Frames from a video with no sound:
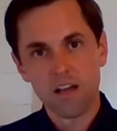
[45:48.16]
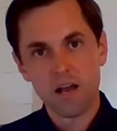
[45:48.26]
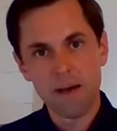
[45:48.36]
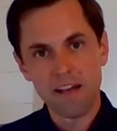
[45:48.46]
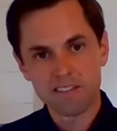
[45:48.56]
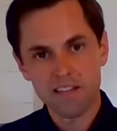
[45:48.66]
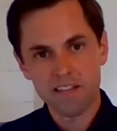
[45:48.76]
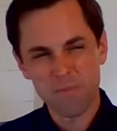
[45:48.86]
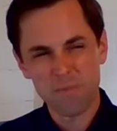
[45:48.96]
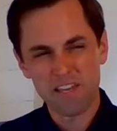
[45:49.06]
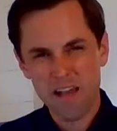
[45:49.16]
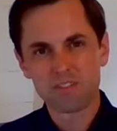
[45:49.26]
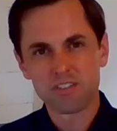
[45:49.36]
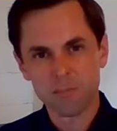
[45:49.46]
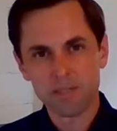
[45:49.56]
amount of time that you
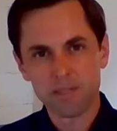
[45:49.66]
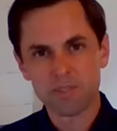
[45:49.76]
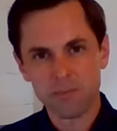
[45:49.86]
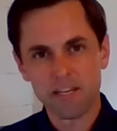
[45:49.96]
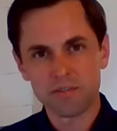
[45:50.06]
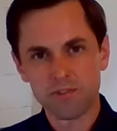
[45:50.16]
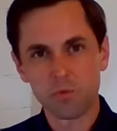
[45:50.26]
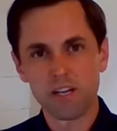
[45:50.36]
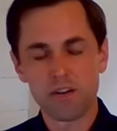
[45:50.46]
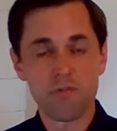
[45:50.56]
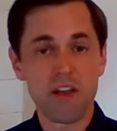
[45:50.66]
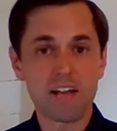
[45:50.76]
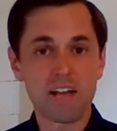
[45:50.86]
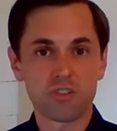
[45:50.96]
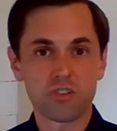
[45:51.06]
have symptoms and makes you feel better
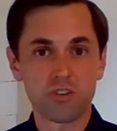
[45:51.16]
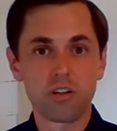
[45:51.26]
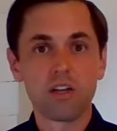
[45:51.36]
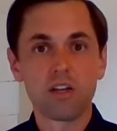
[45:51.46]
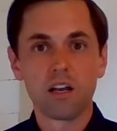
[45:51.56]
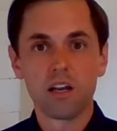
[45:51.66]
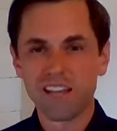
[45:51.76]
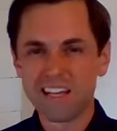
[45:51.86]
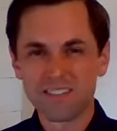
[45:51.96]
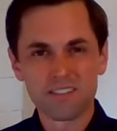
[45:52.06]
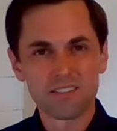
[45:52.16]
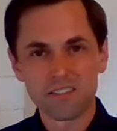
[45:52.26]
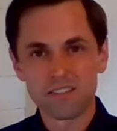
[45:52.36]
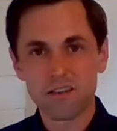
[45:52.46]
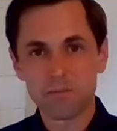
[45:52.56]
faster, lessens
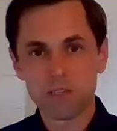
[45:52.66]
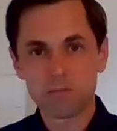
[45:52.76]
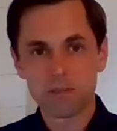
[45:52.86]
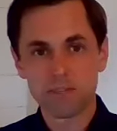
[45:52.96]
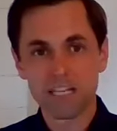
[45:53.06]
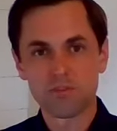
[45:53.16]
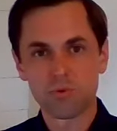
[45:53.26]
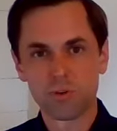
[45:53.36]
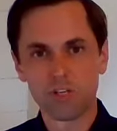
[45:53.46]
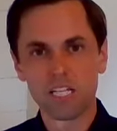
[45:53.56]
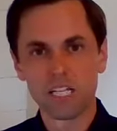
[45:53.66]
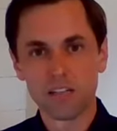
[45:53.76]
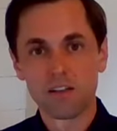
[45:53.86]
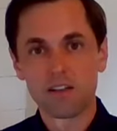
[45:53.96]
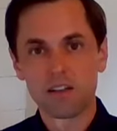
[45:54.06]
the symptoms. I mean, that's really
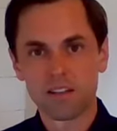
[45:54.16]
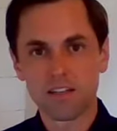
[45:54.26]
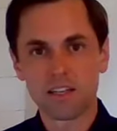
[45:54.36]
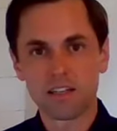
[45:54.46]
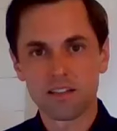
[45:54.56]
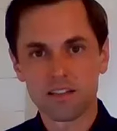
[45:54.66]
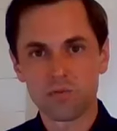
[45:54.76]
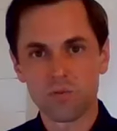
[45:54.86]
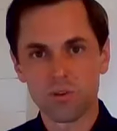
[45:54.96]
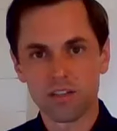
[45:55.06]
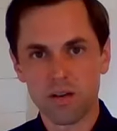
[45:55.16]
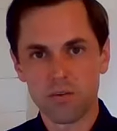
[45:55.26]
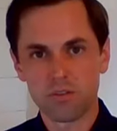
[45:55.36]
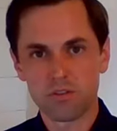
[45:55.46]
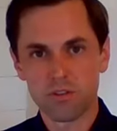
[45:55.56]
the thing at this point that
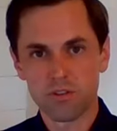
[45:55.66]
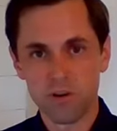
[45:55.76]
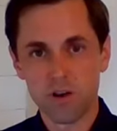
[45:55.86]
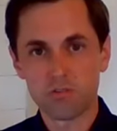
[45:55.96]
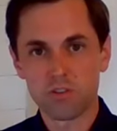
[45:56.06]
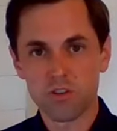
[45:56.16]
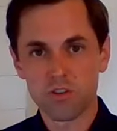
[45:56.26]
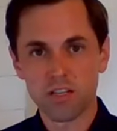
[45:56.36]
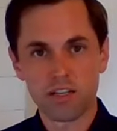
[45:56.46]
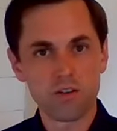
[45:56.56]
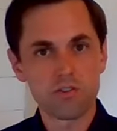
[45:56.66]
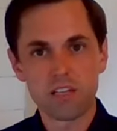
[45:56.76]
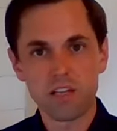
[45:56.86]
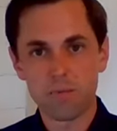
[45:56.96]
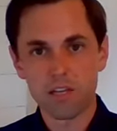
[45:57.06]
would do the most good. And
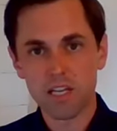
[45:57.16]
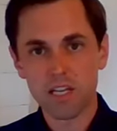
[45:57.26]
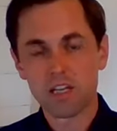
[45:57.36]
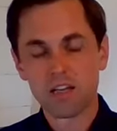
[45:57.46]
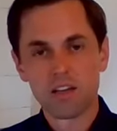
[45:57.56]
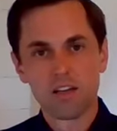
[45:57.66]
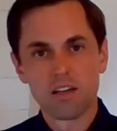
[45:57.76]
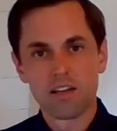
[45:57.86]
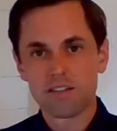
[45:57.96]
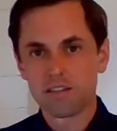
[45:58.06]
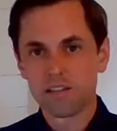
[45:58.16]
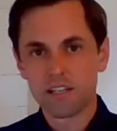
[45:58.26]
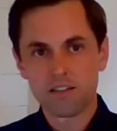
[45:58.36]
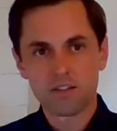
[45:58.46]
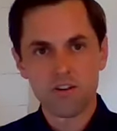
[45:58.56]
UTMB is
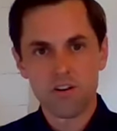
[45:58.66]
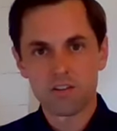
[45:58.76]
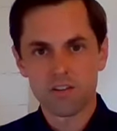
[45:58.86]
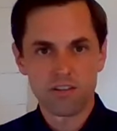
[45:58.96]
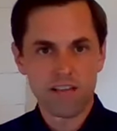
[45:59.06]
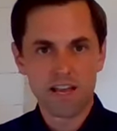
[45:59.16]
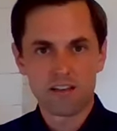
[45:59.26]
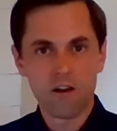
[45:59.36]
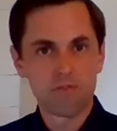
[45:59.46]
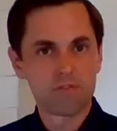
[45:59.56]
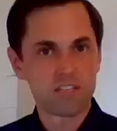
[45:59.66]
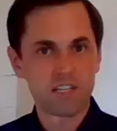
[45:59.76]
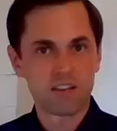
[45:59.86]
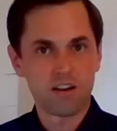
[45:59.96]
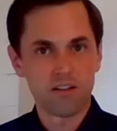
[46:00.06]
leading the charge on that. And y'all have
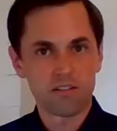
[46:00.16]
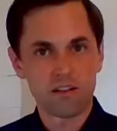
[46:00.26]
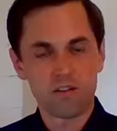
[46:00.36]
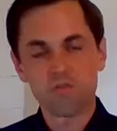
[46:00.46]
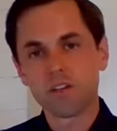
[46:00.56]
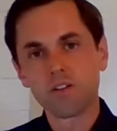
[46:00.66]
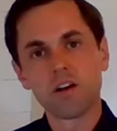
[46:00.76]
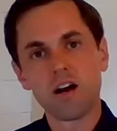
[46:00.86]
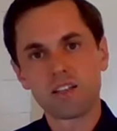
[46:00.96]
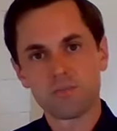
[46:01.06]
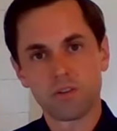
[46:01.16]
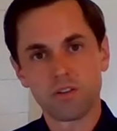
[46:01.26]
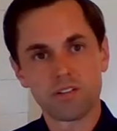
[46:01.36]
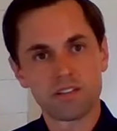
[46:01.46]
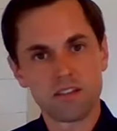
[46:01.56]
seen their field
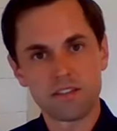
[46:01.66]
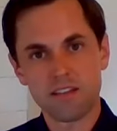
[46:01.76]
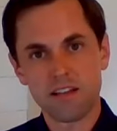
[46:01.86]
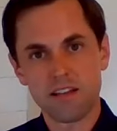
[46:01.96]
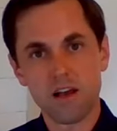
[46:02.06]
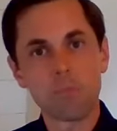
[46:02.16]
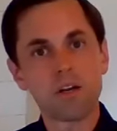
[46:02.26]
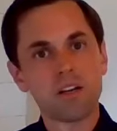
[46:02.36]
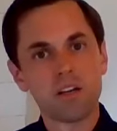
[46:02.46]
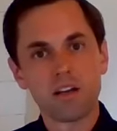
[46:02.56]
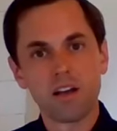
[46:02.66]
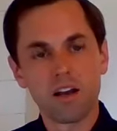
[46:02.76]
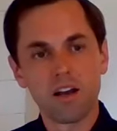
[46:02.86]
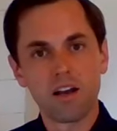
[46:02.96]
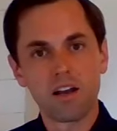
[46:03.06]
hospital that they set up,
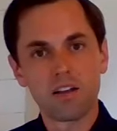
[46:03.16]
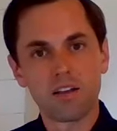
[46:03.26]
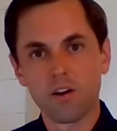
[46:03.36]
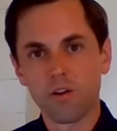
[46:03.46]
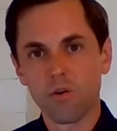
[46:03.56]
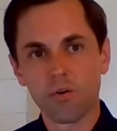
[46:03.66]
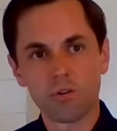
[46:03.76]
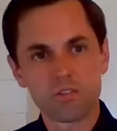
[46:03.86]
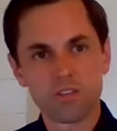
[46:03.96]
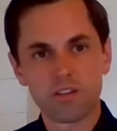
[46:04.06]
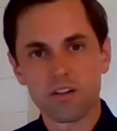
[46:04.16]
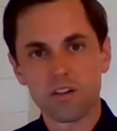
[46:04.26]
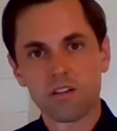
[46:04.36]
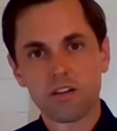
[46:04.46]
in order to